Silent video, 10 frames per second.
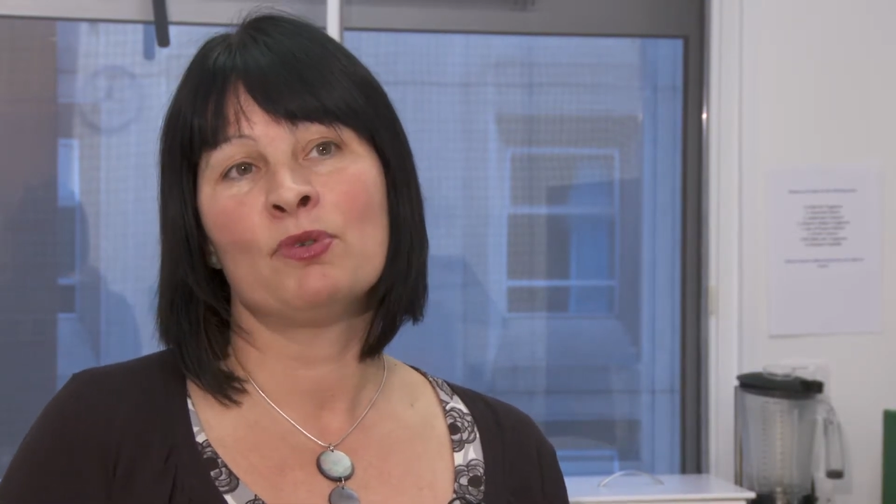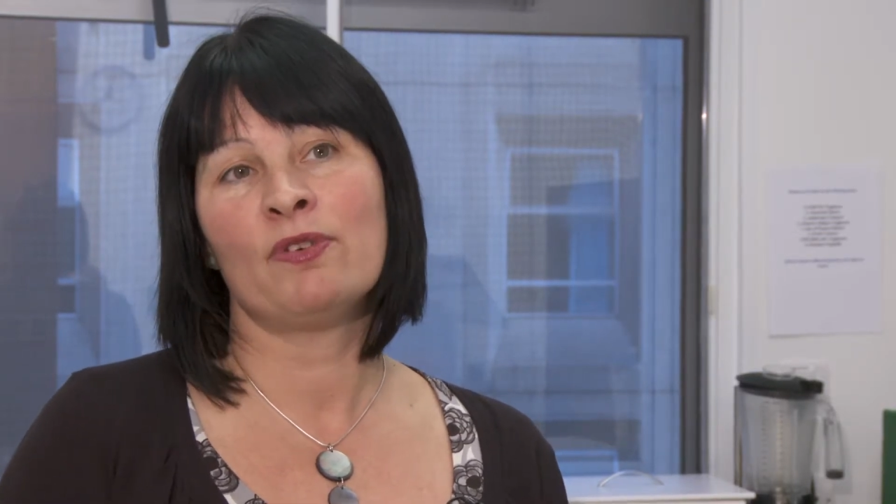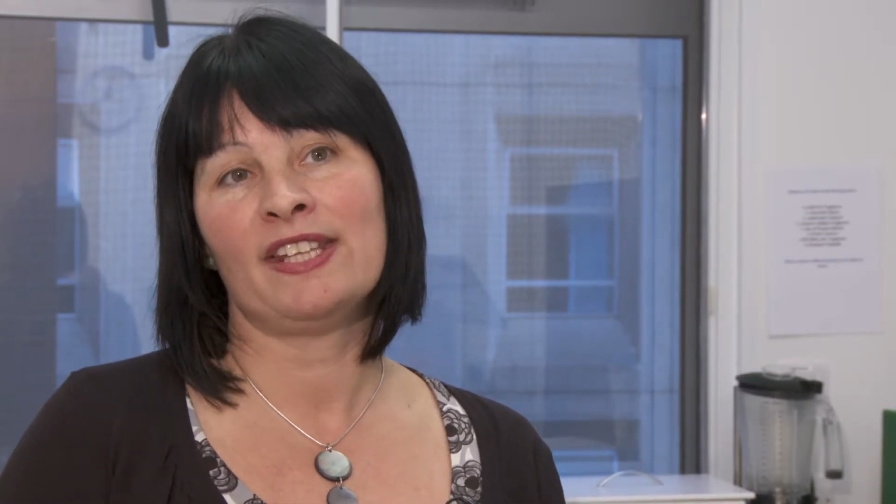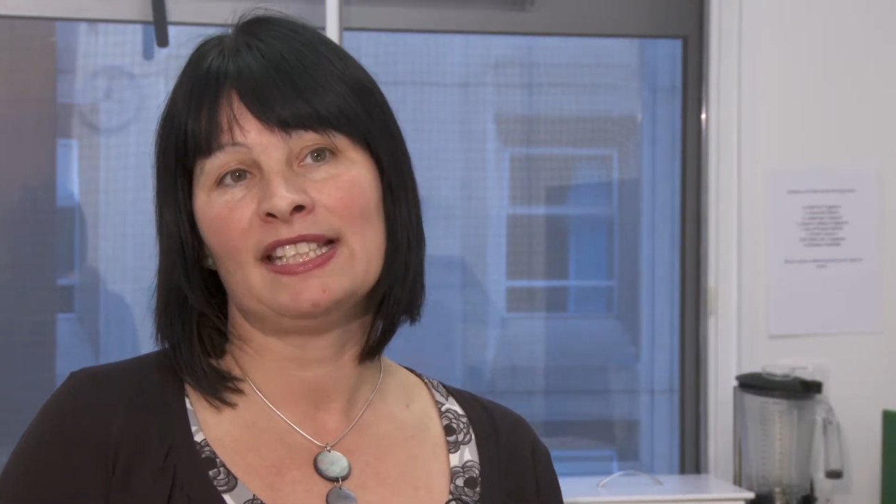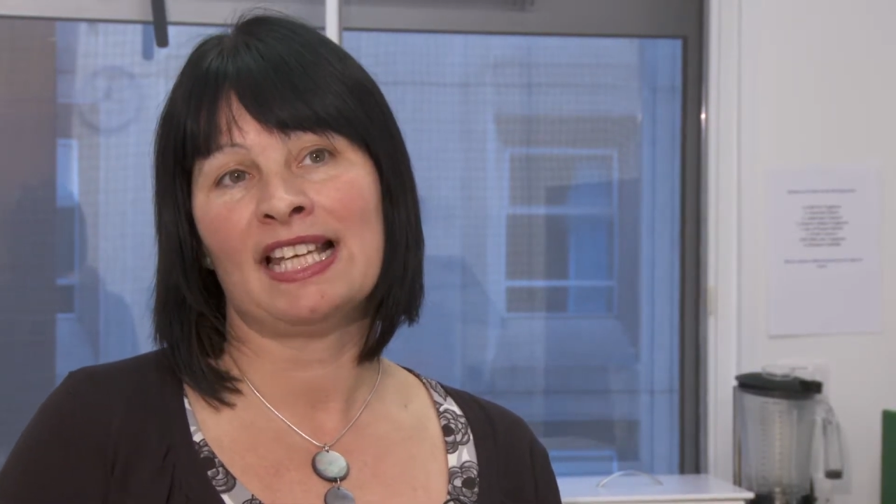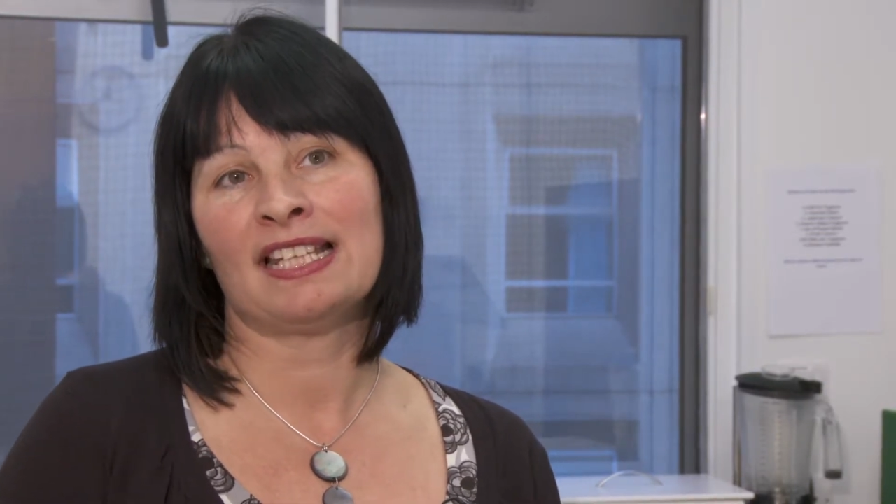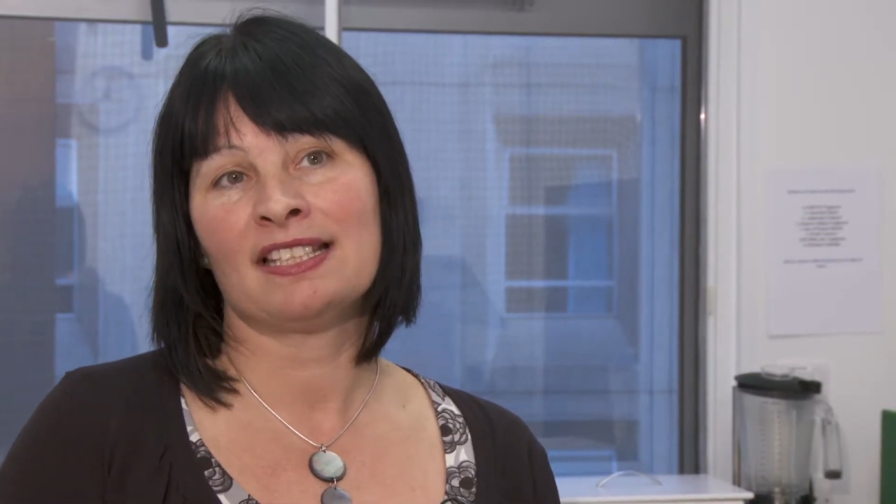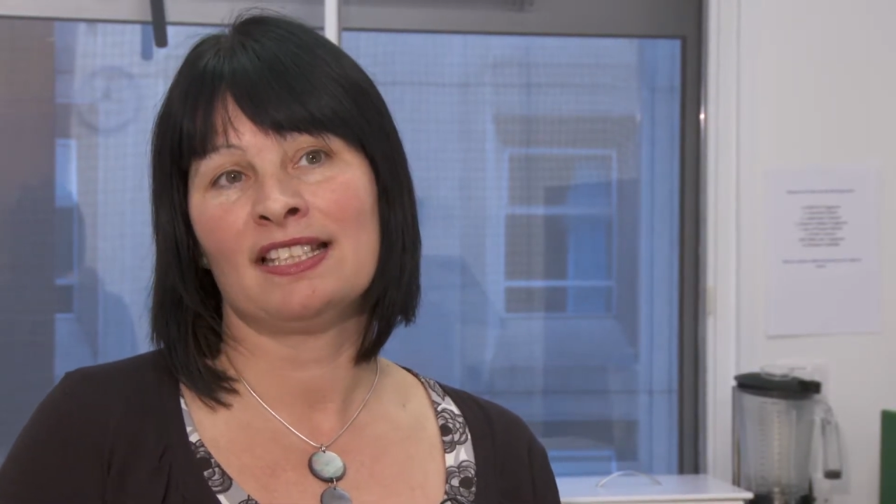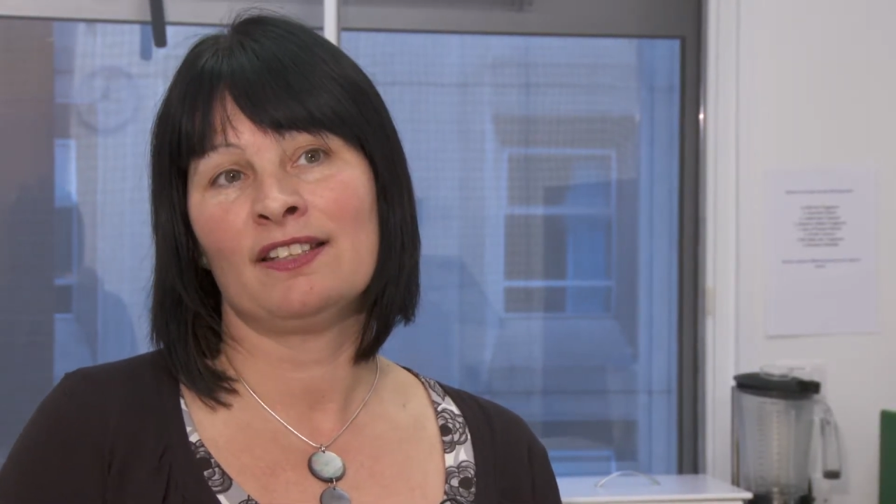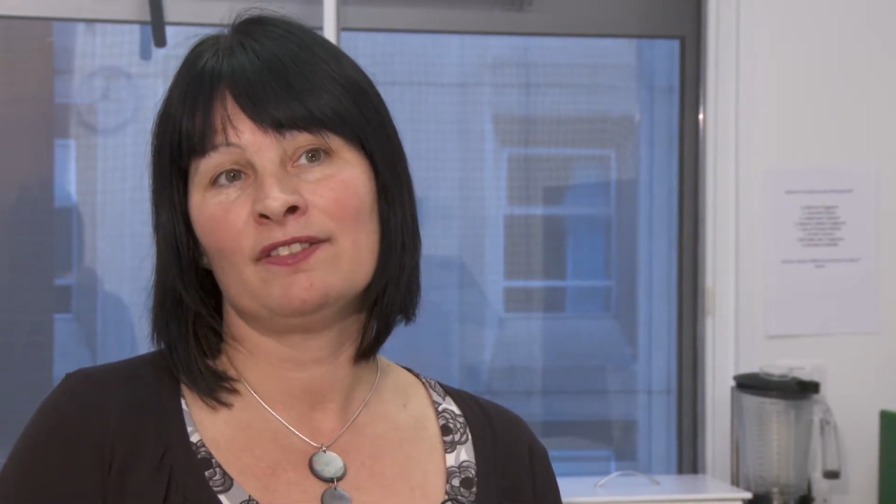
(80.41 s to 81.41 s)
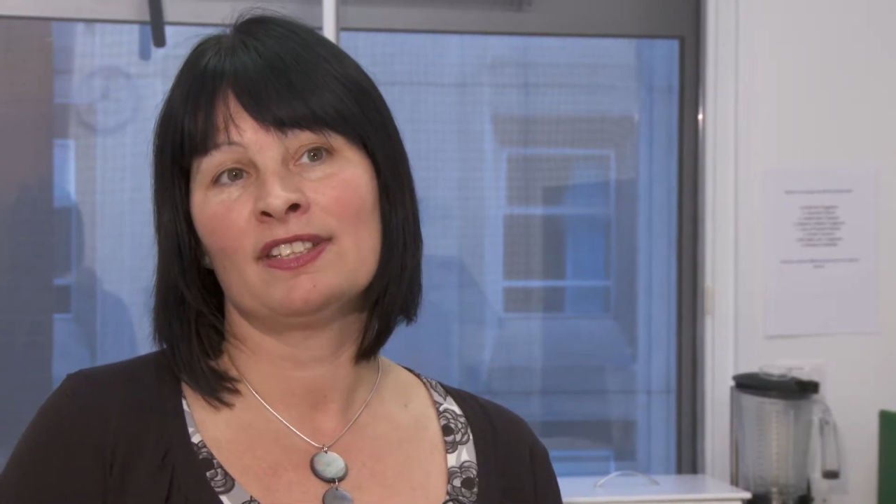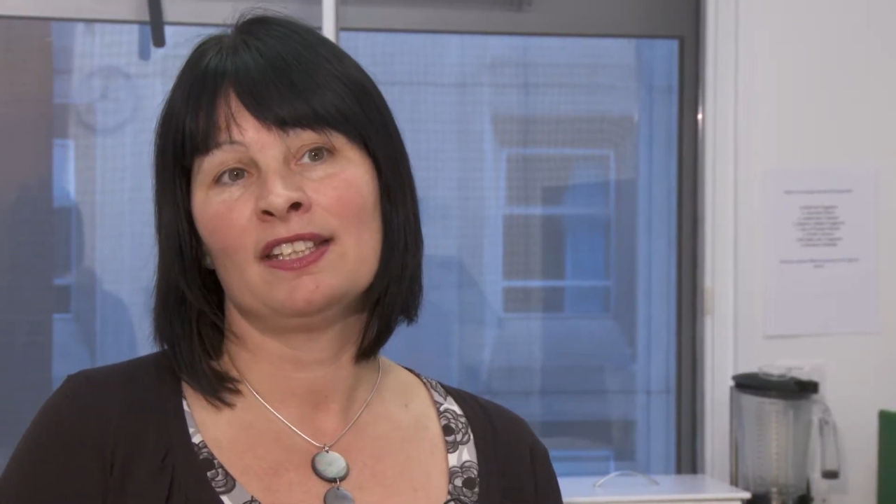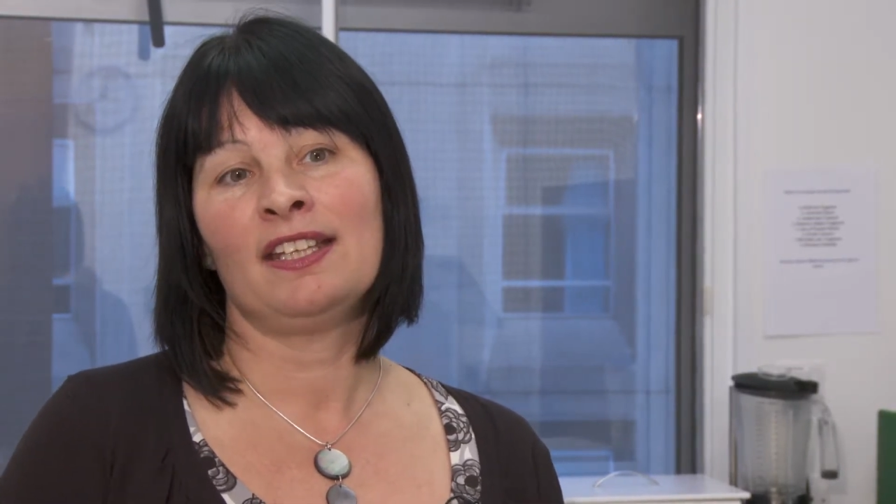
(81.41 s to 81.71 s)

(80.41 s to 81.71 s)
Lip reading: more of these additives.